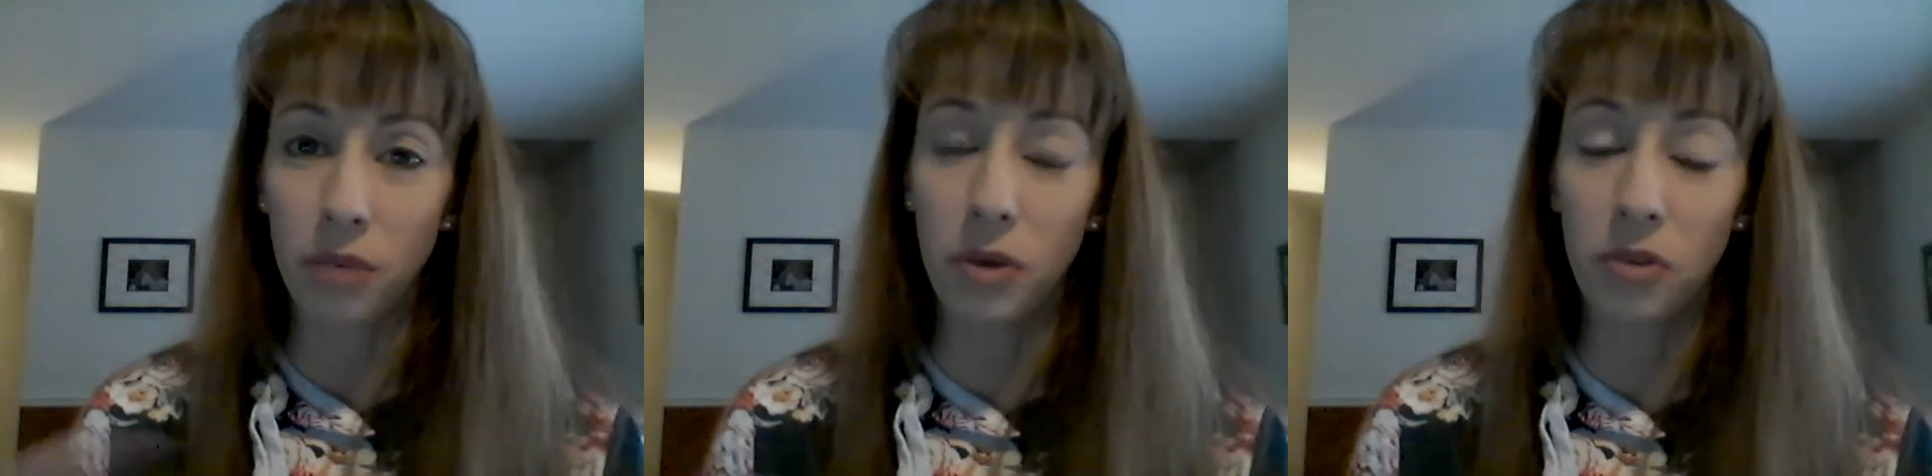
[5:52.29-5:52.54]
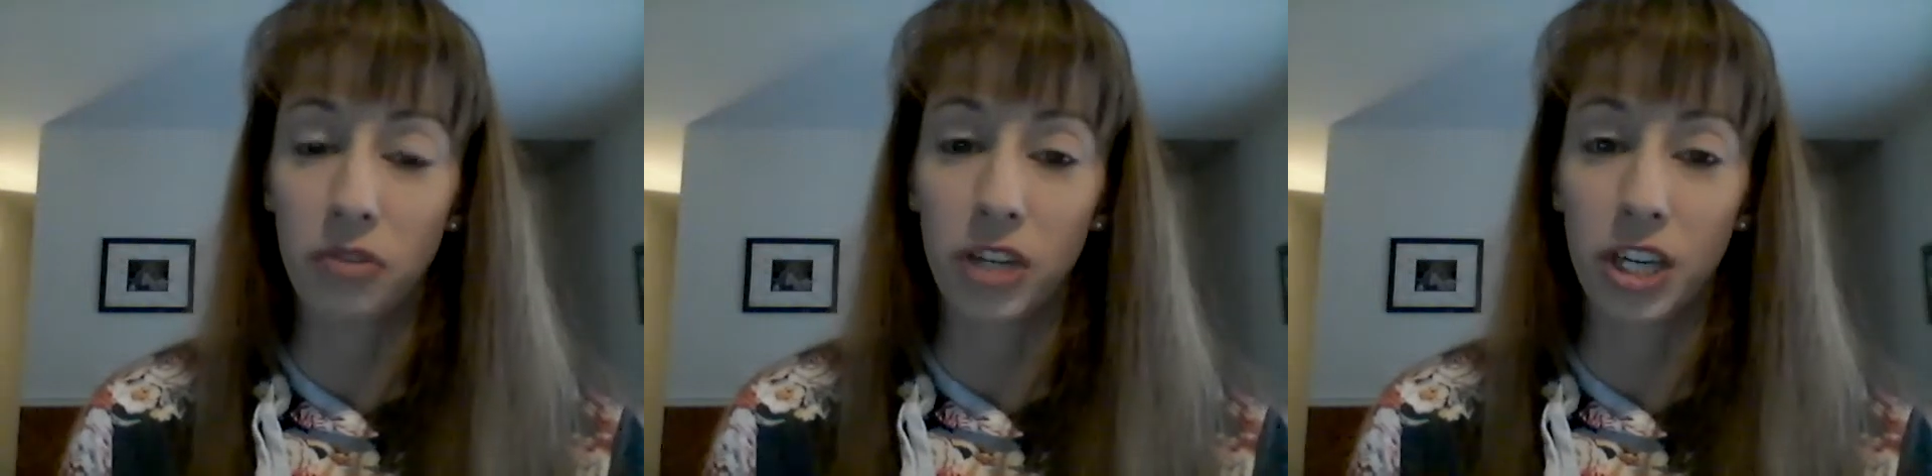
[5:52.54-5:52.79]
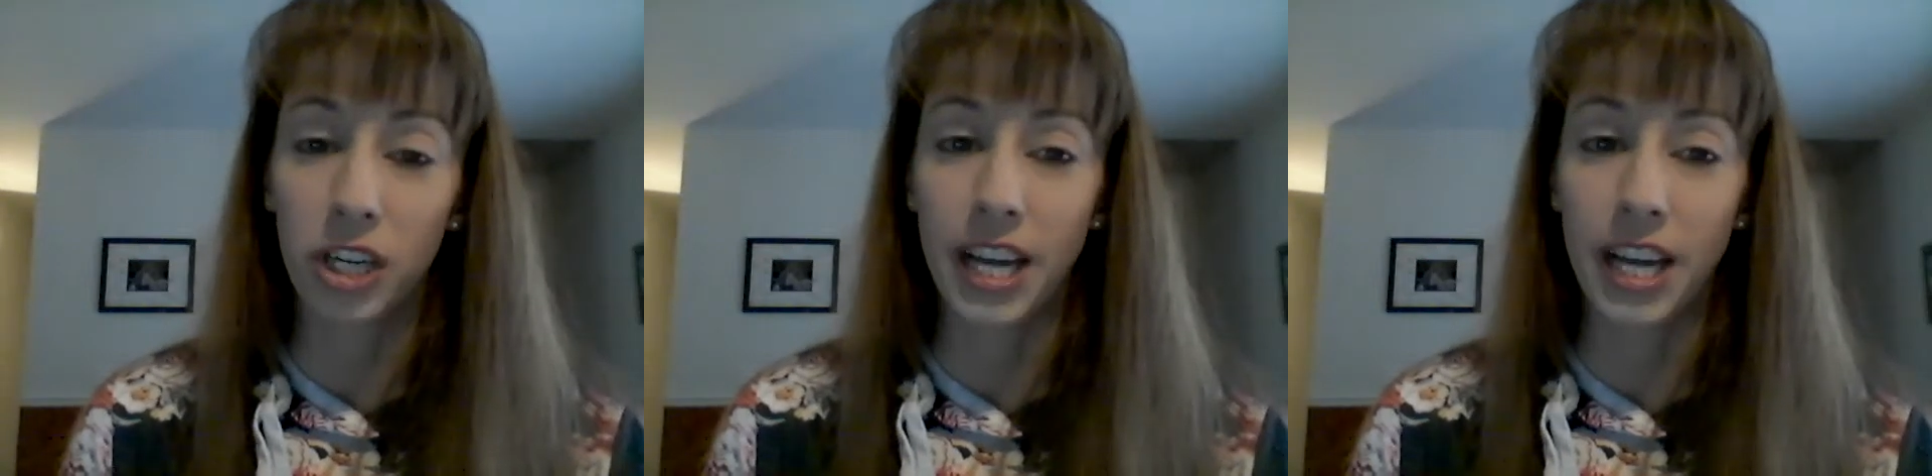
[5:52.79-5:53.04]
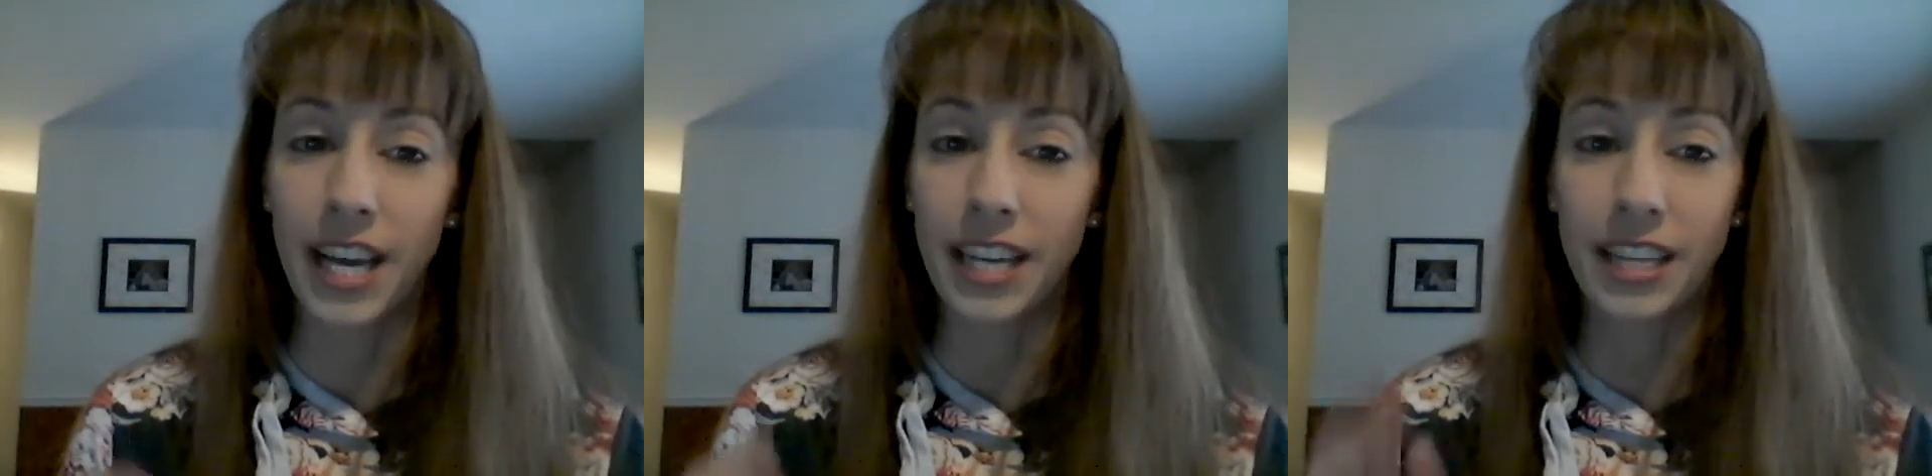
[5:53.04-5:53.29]
over
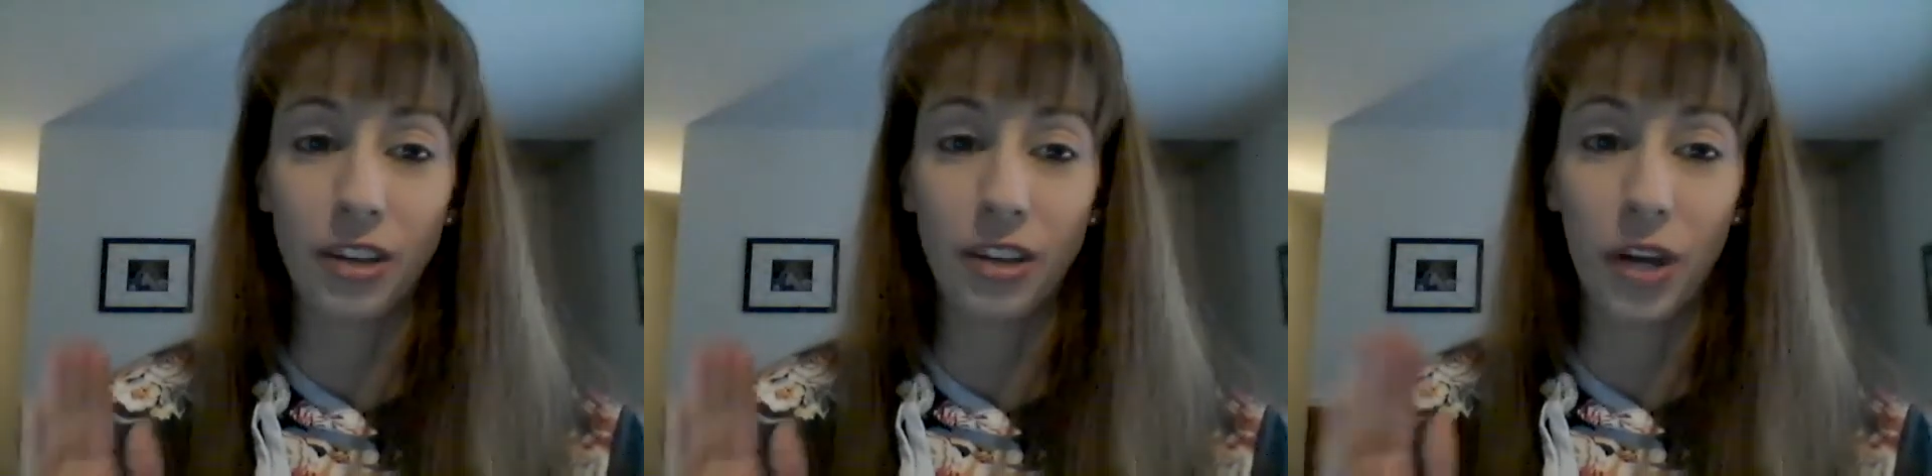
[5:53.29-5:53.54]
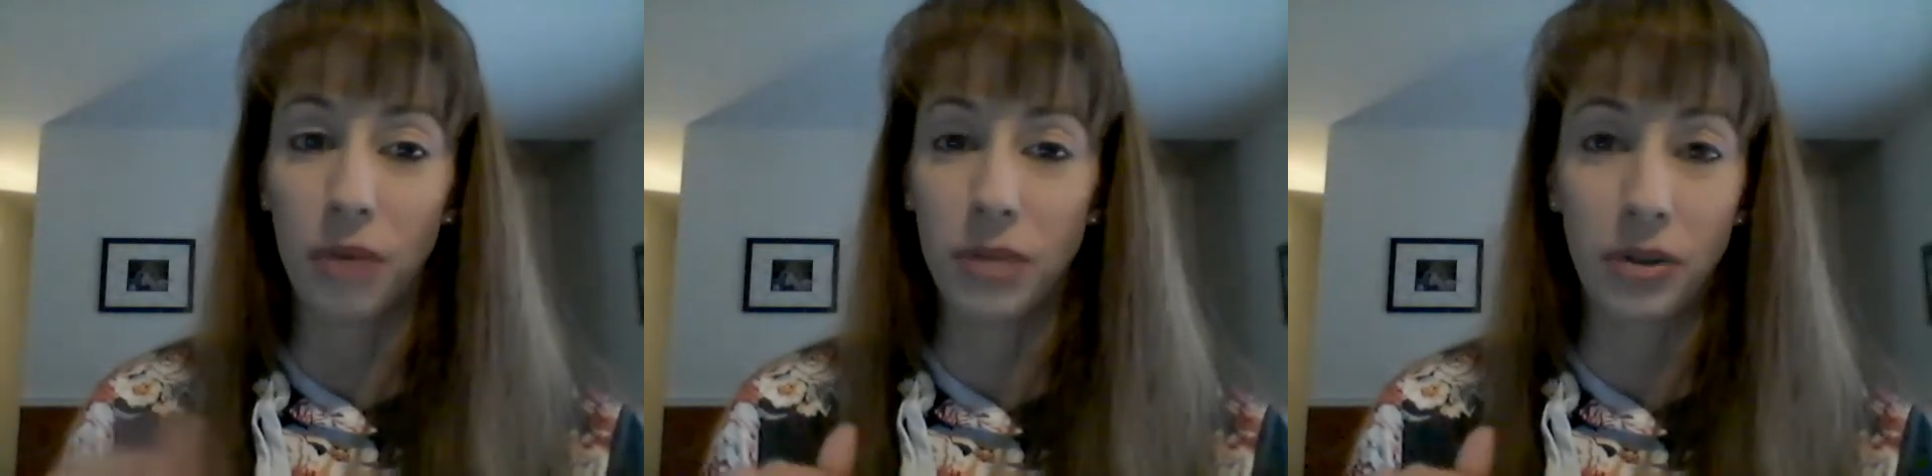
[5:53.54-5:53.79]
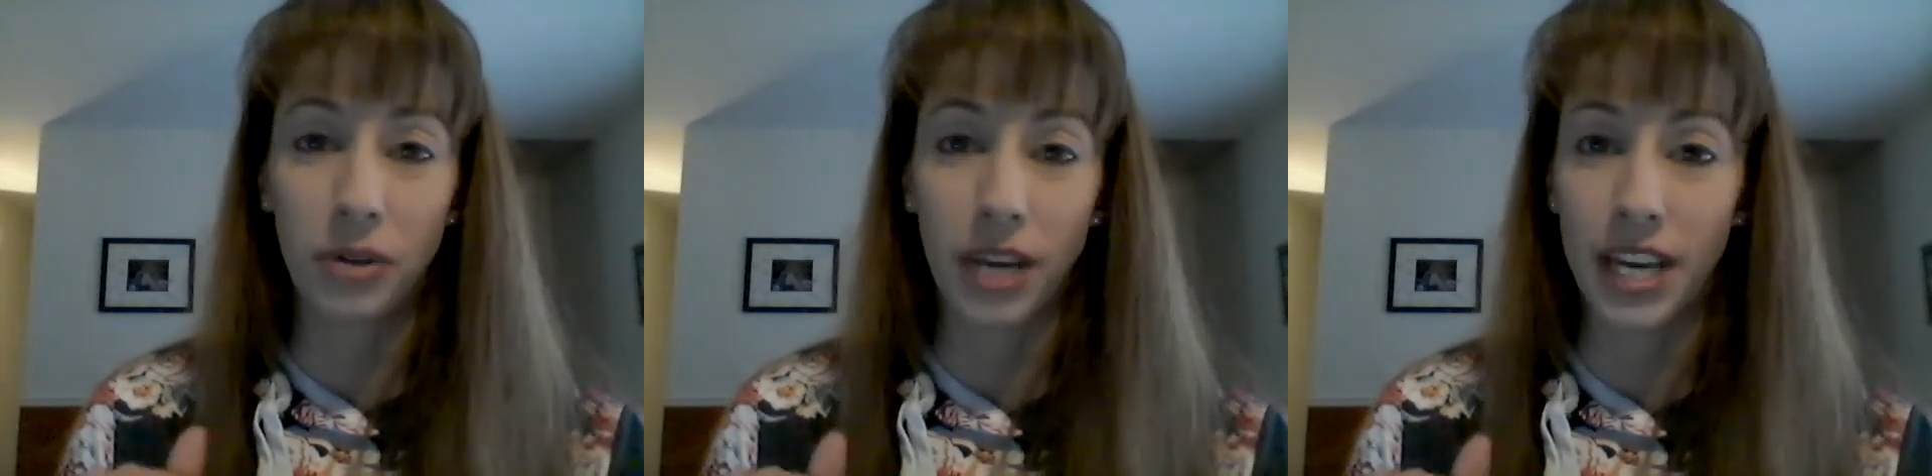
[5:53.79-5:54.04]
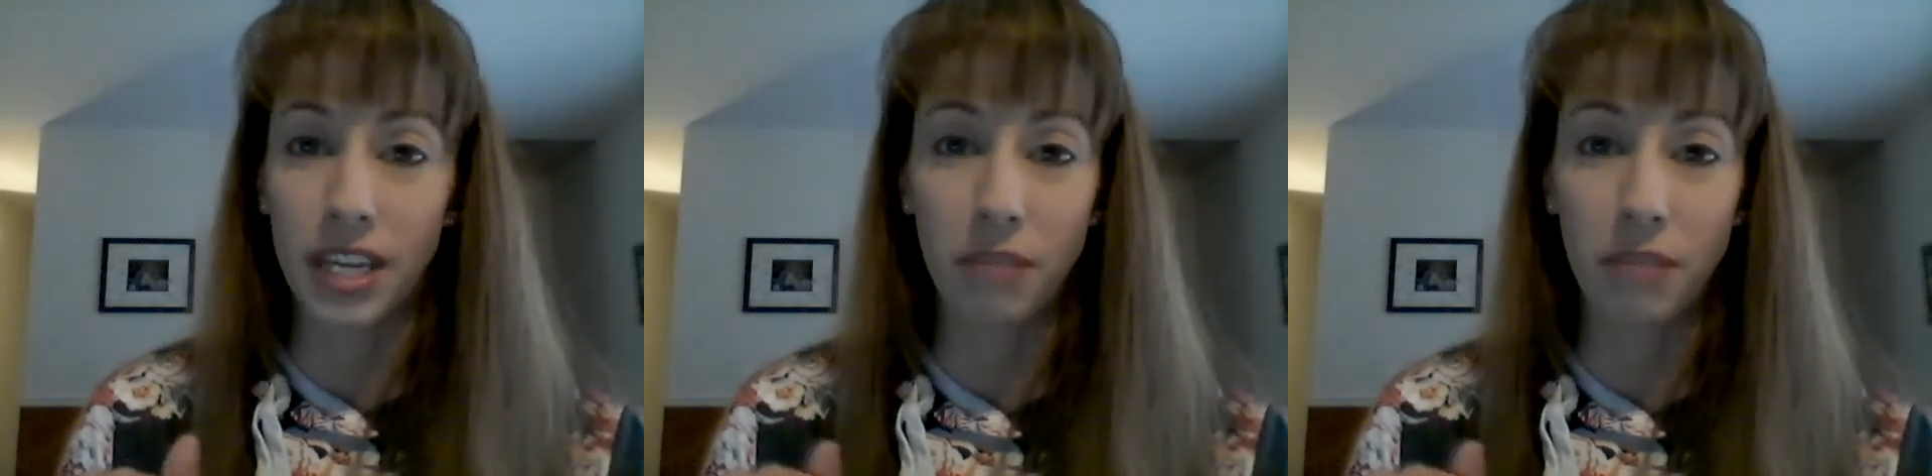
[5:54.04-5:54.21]
and it'll all be okay,